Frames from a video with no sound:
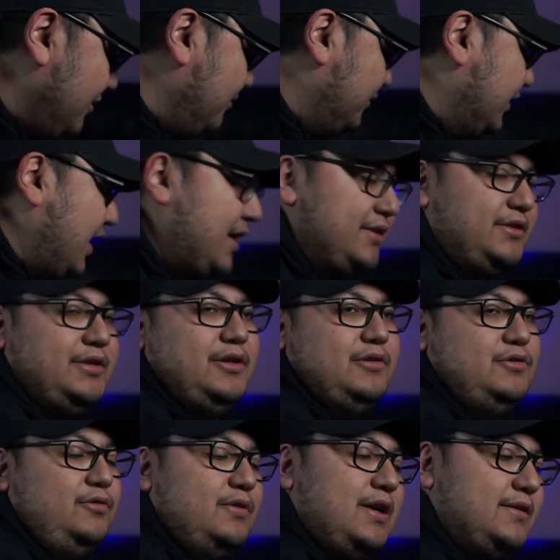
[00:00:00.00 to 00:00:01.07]
last year
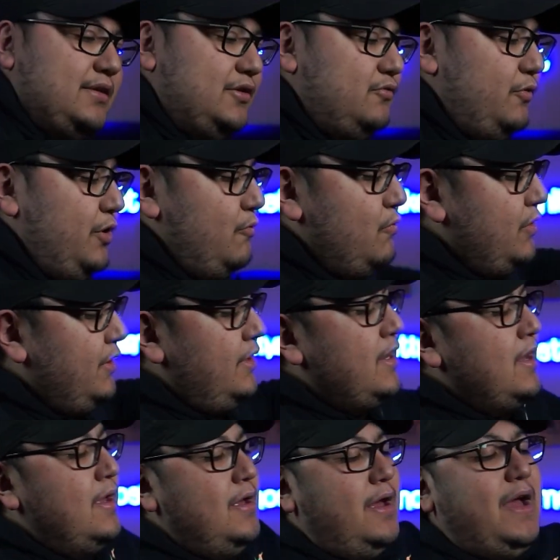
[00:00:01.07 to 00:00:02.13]
in 2021.
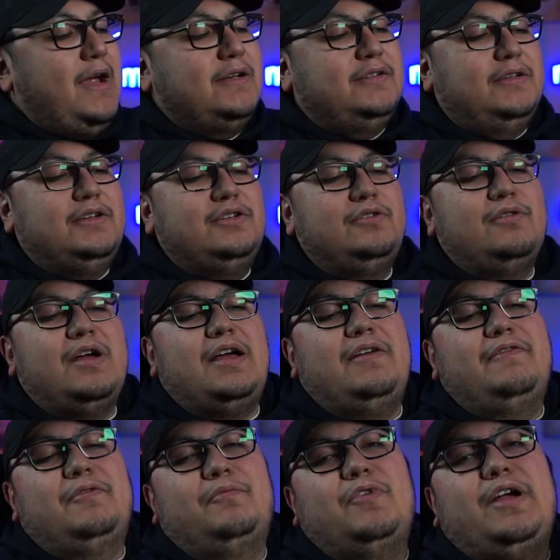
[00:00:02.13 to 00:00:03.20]
I actually do
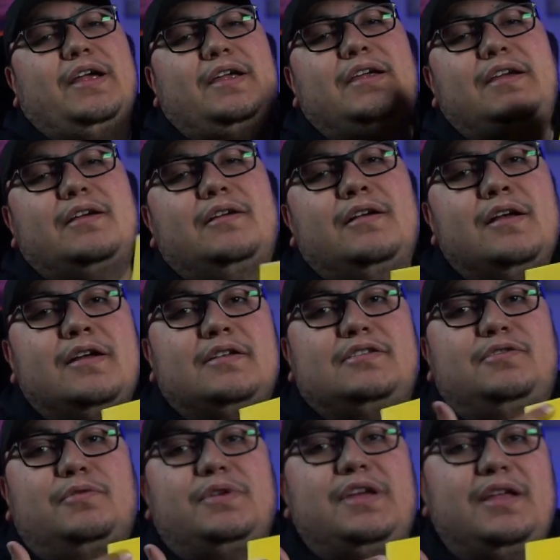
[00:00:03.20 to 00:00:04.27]
have them right here.
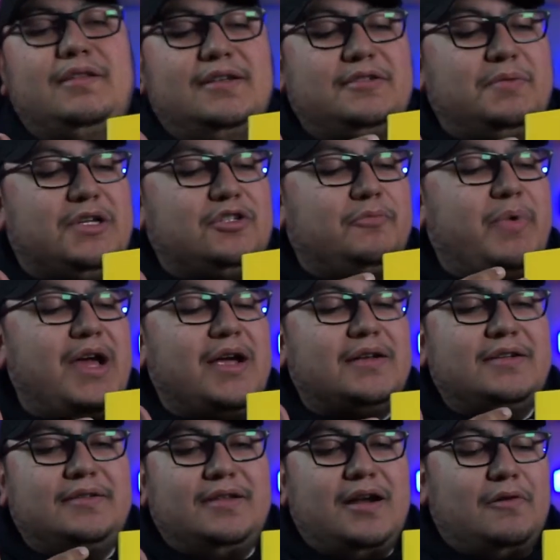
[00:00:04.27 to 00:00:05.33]
So again, the special
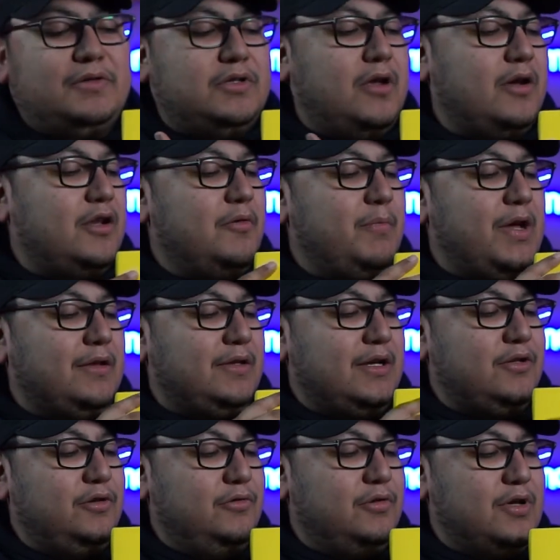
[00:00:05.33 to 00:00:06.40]
packaging that I was talking about,
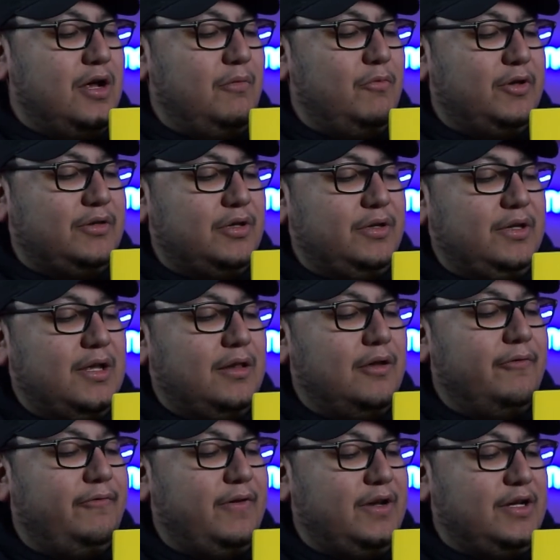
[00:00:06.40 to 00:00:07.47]
they do come with the
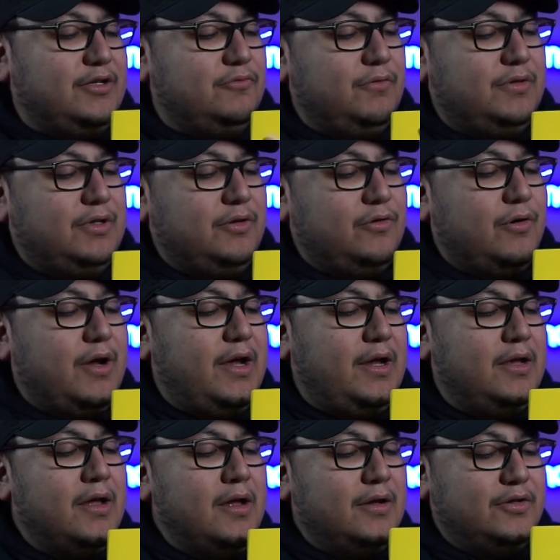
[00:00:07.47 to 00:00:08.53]
yellow finish with the
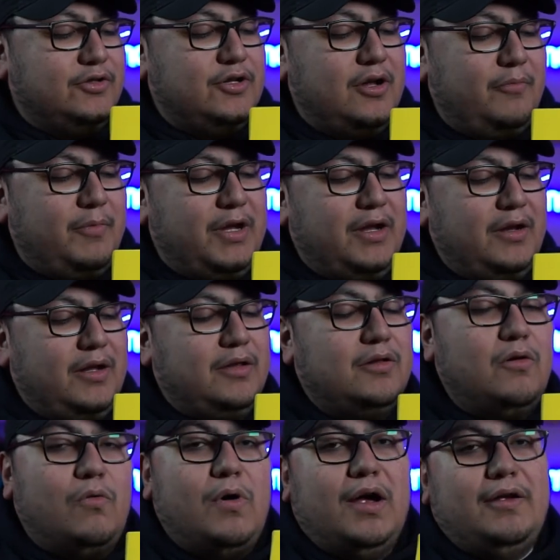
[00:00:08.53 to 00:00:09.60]
gray Jumpman and
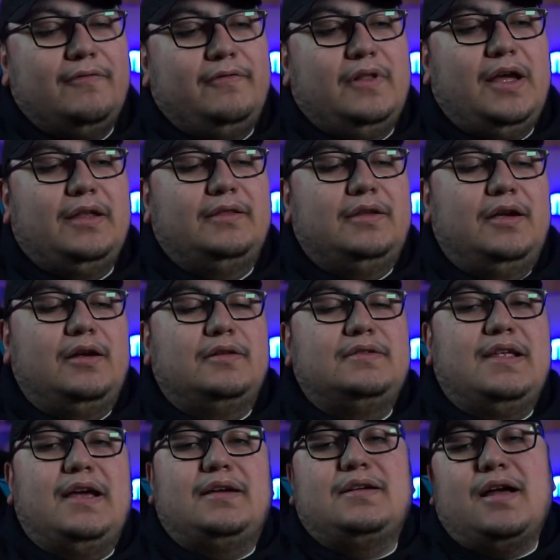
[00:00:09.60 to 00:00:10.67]
the white flight there
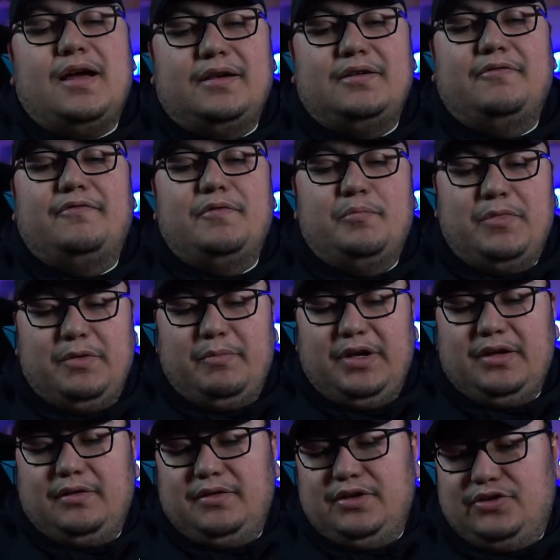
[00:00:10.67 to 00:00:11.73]
that kind of
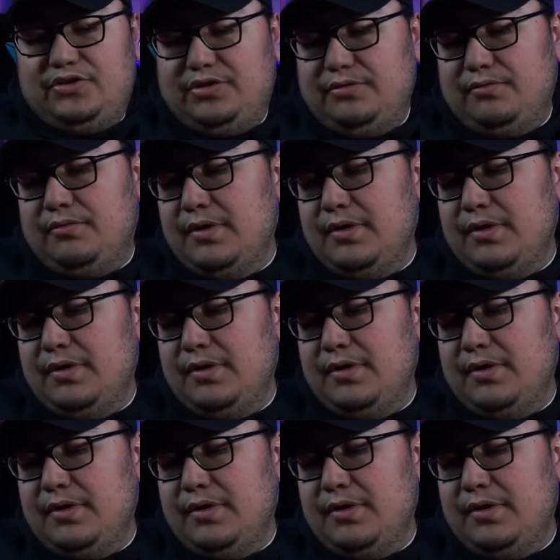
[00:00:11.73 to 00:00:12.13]
mimic the shoe.